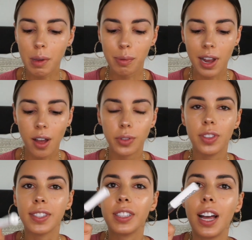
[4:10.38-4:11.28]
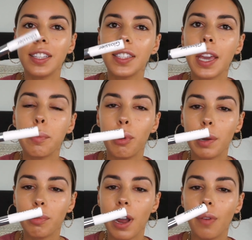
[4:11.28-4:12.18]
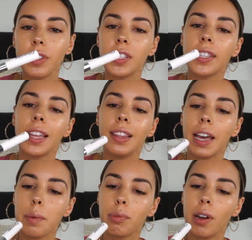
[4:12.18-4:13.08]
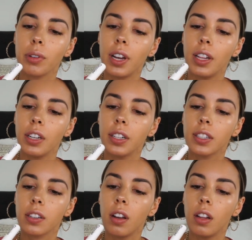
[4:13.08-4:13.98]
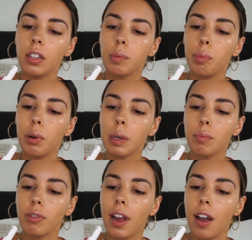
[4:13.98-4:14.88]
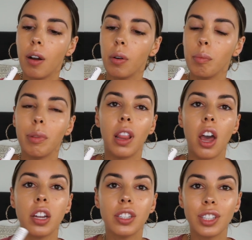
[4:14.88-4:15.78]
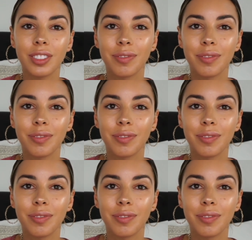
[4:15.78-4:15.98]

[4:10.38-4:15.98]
Brows with this Glossier Boy Brow. This is a light brown color. It's called Boy Brow Blonde.